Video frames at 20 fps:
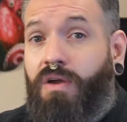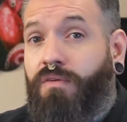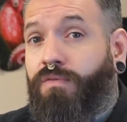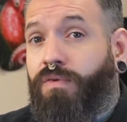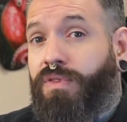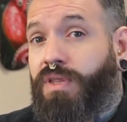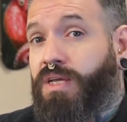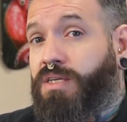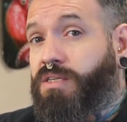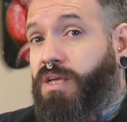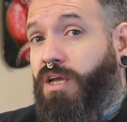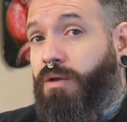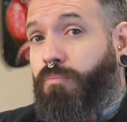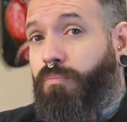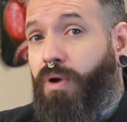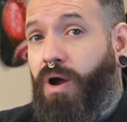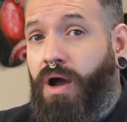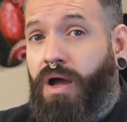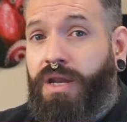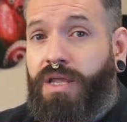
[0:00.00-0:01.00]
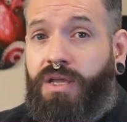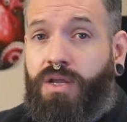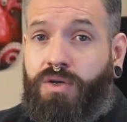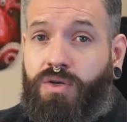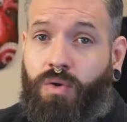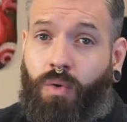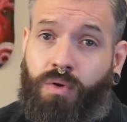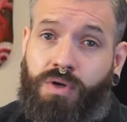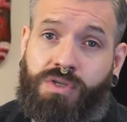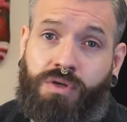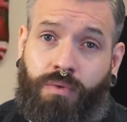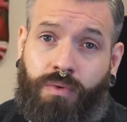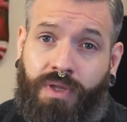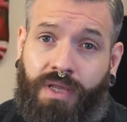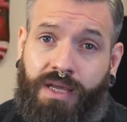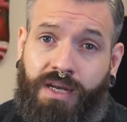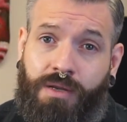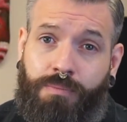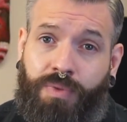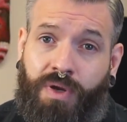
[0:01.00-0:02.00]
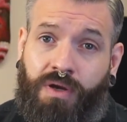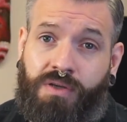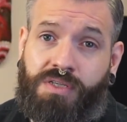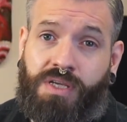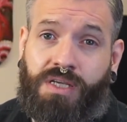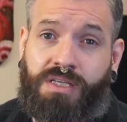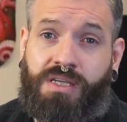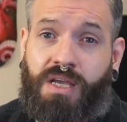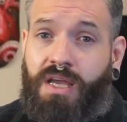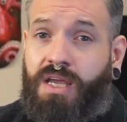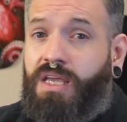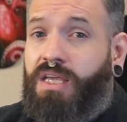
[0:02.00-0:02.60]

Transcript: For things like body and torso related piercings,